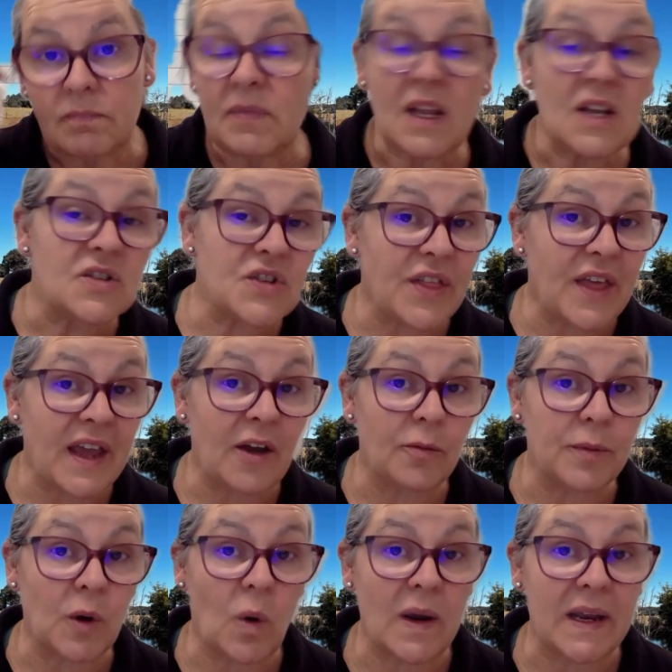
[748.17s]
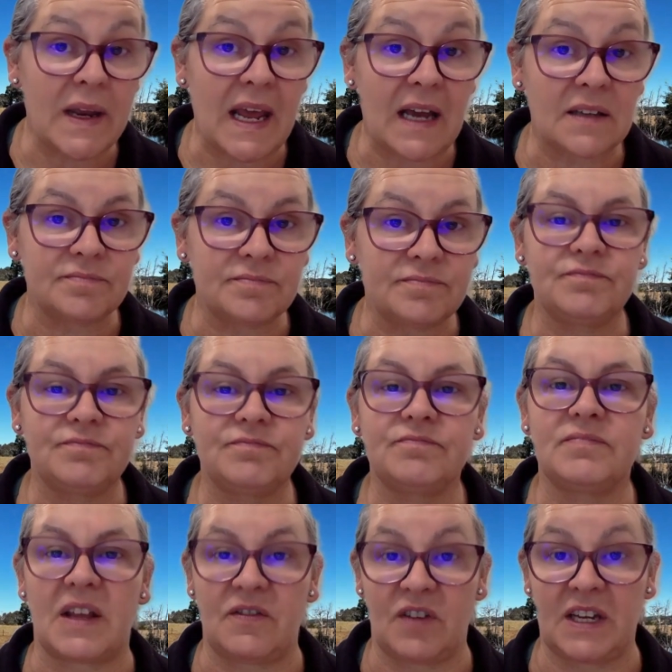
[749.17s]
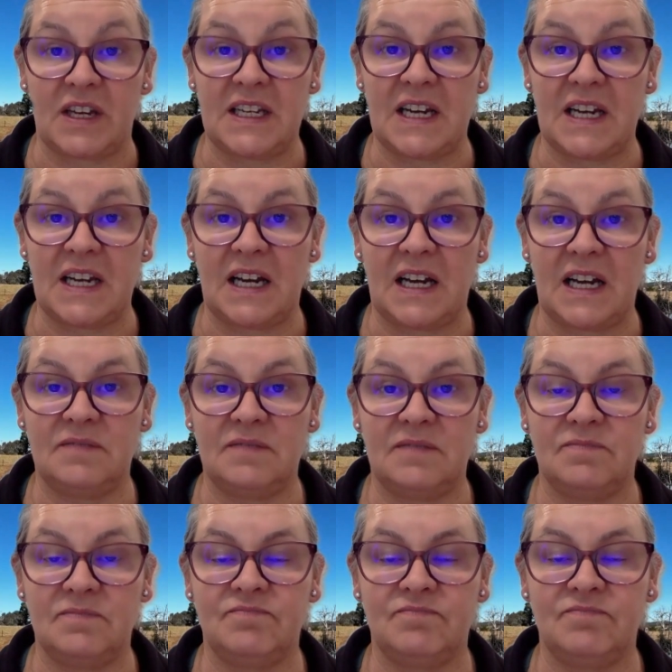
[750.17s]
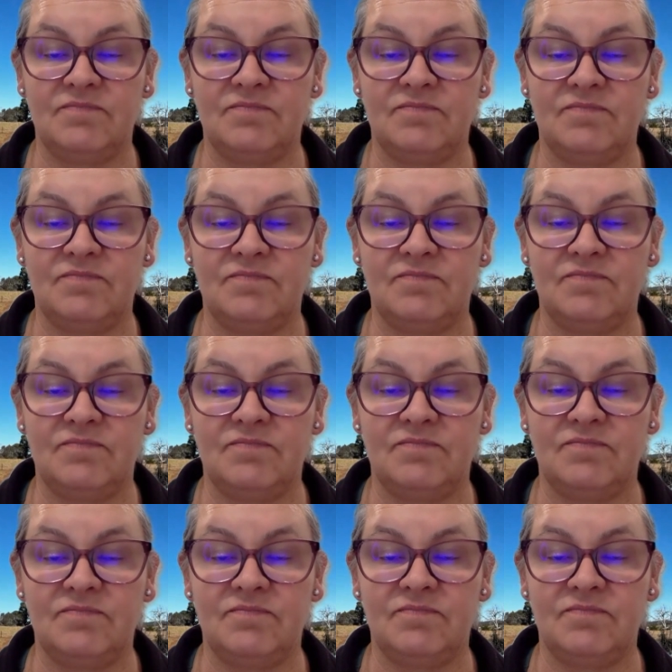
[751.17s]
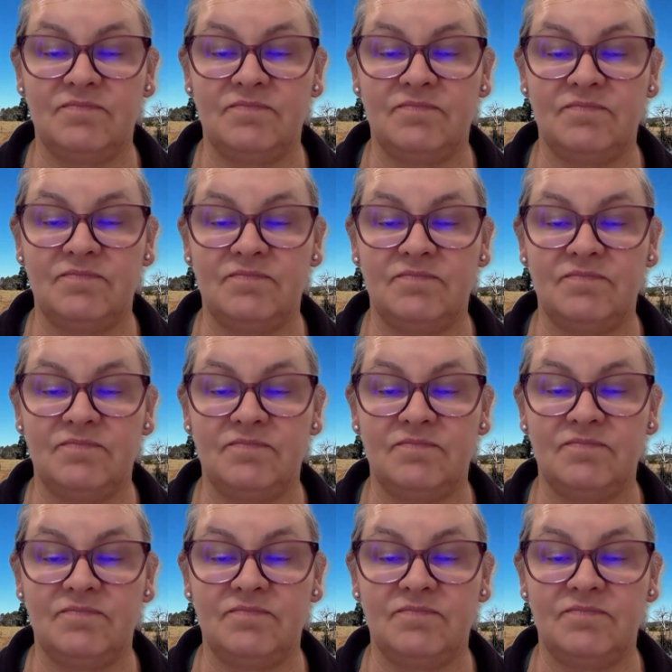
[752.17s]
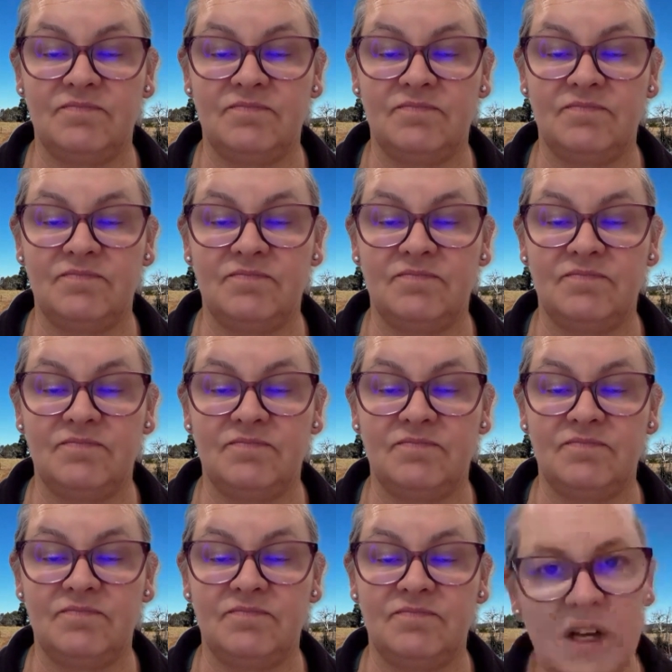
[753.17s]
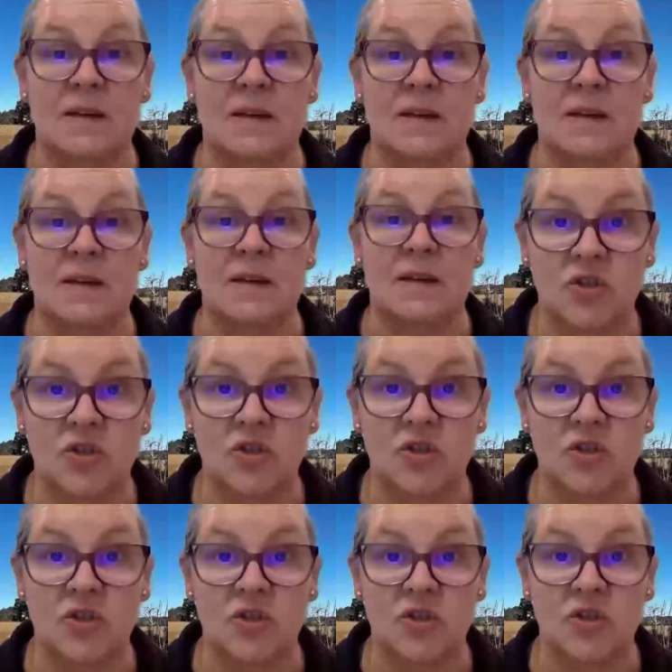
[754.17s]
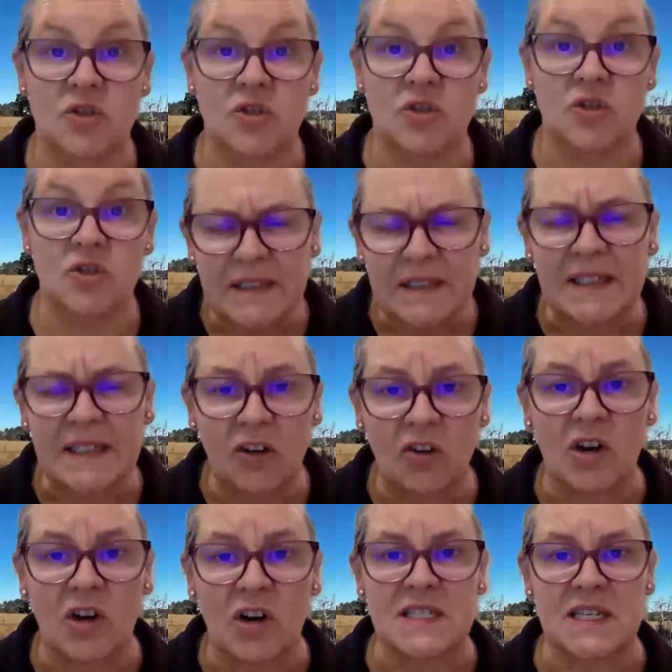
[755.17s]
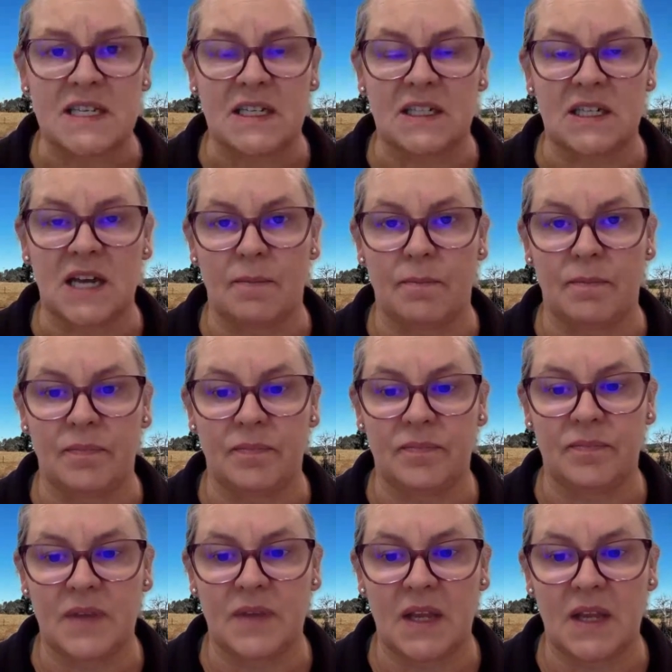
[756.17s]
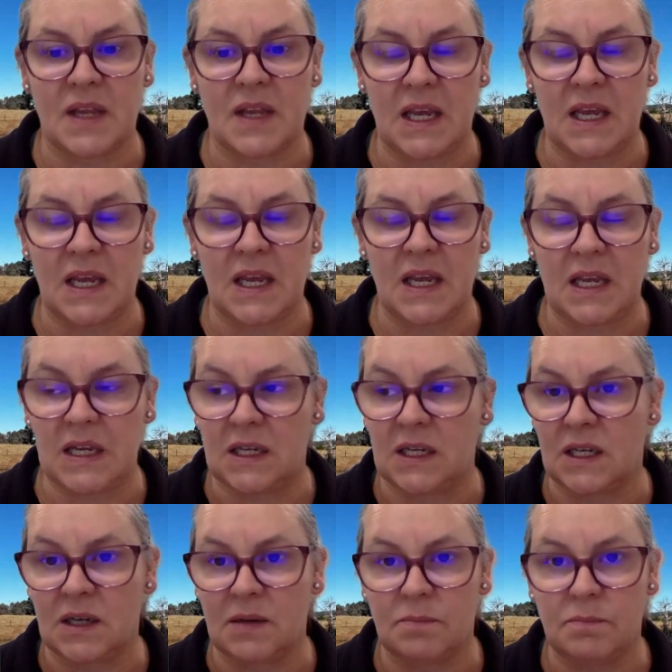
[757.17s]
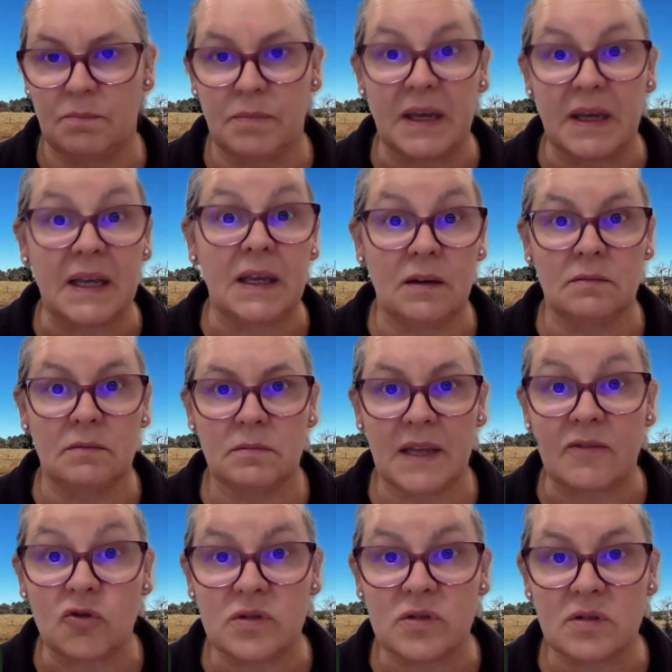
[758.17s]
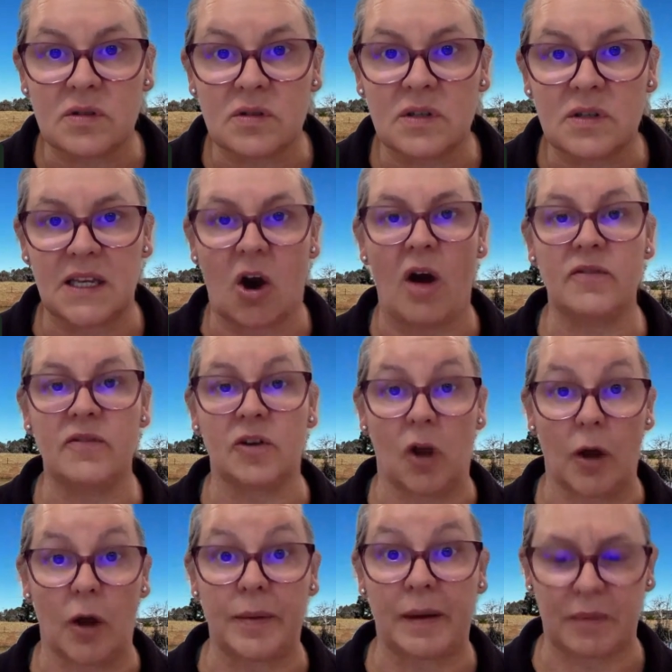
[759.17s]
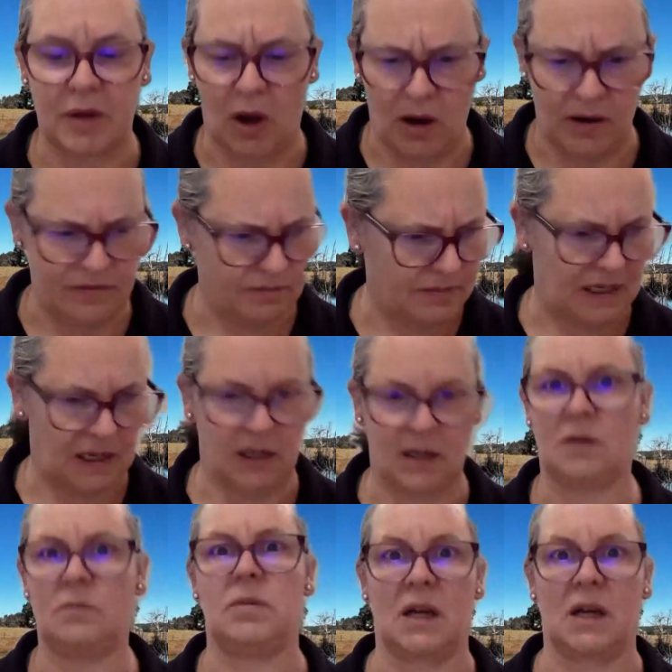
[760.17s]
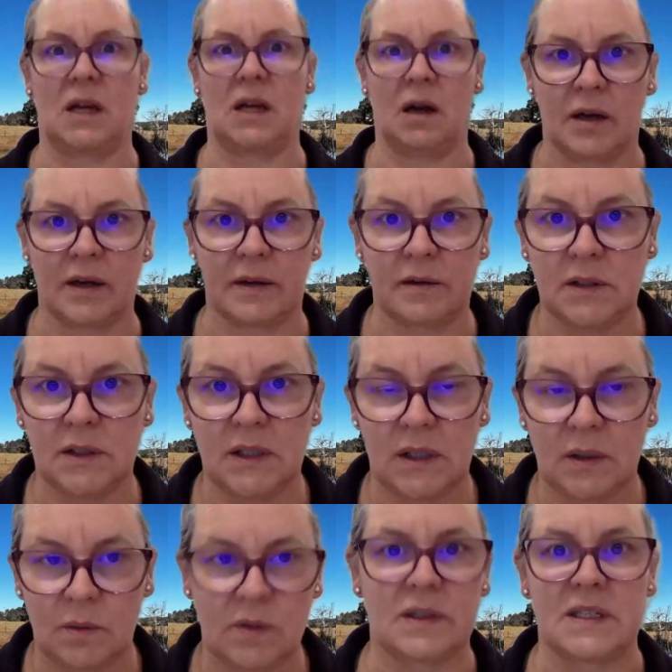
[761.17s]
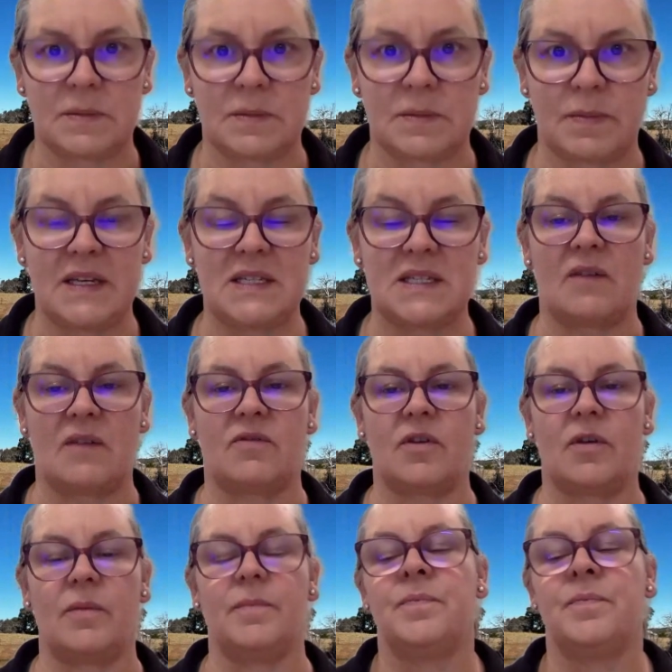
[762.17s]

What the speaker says: So they help the queen out. They feed her, and she starts going to work laying. Now, sometimes you'll notice a real increase in bee levels in your hive. You'll open up your hive and be like, oh my God, where these bees come from?